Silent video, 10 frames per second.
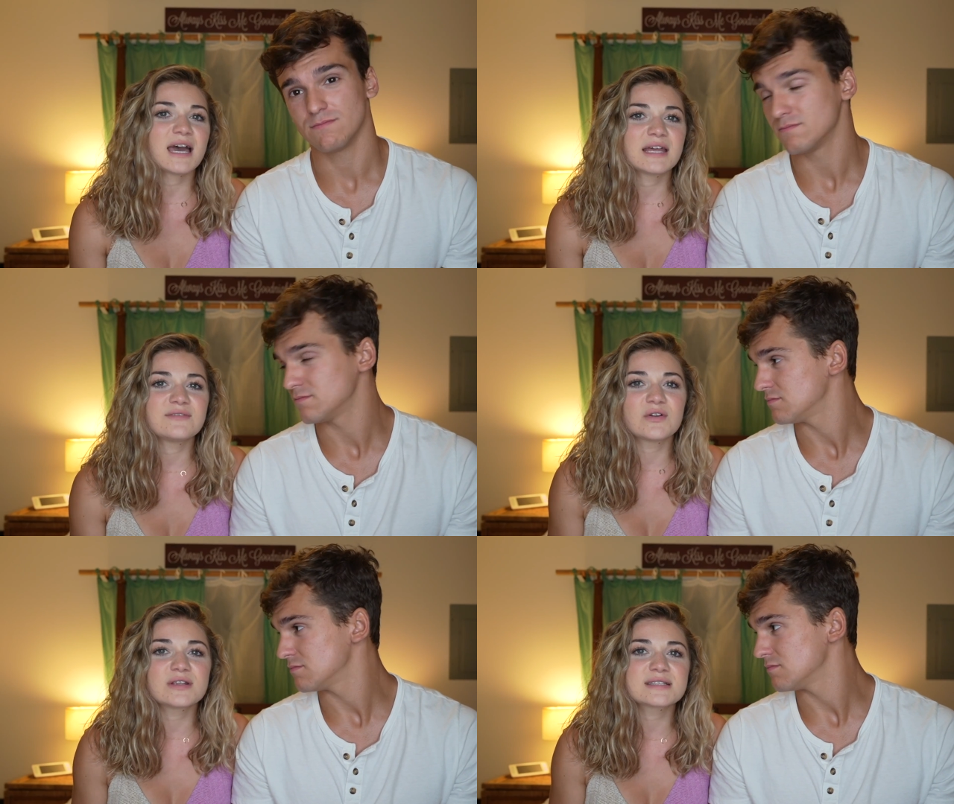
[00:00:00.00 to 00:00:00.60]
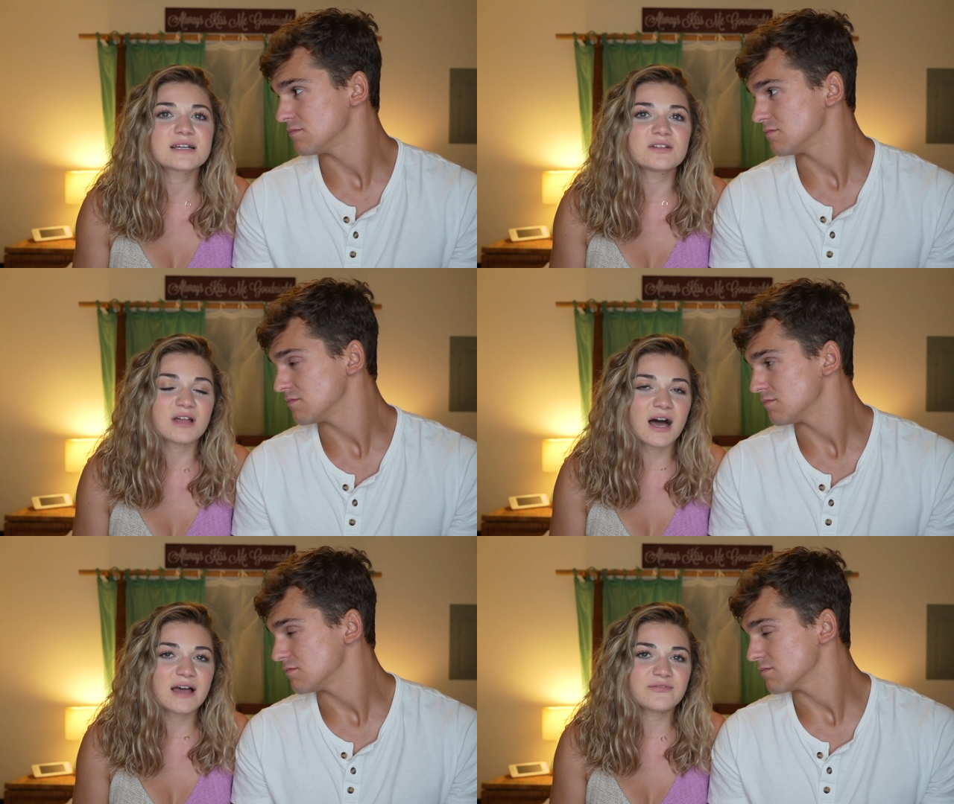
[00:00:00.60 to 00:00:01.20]
Speaker 1: and I've noticed like a
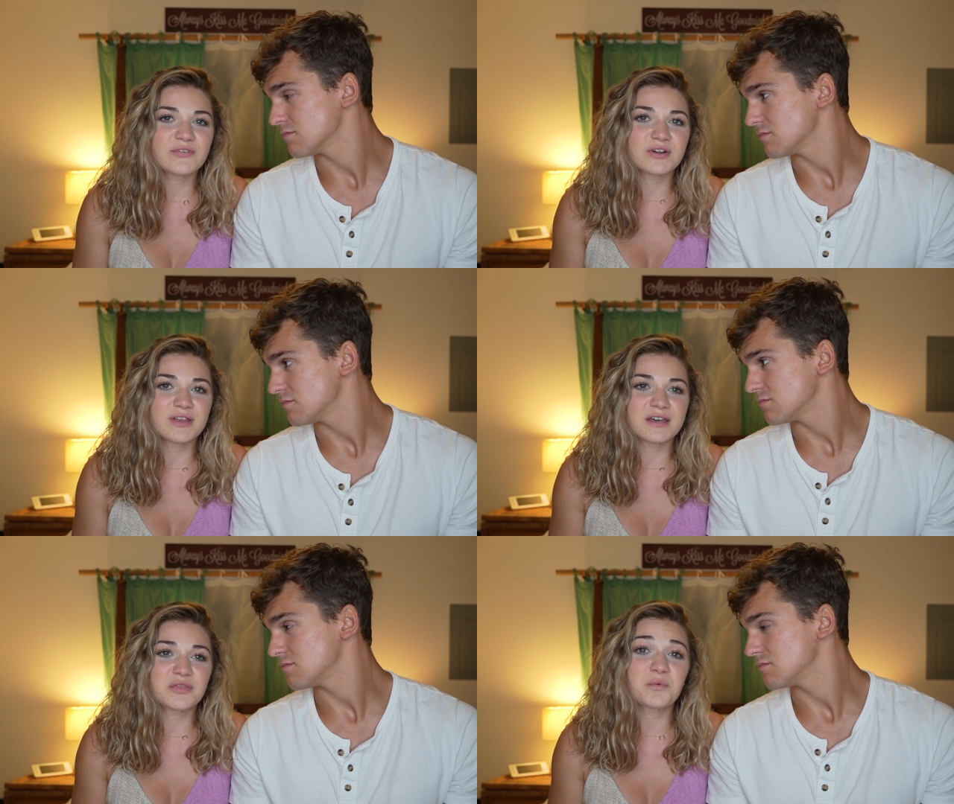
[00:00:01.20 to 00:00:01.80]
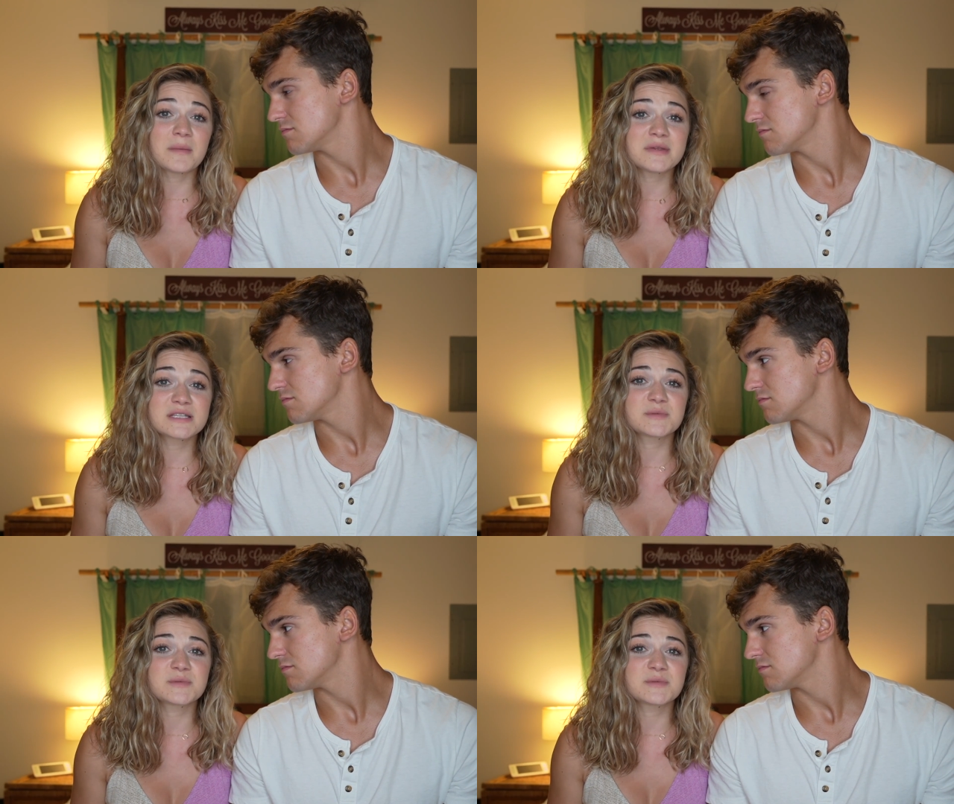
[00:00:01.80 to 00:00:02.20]
lot for like the women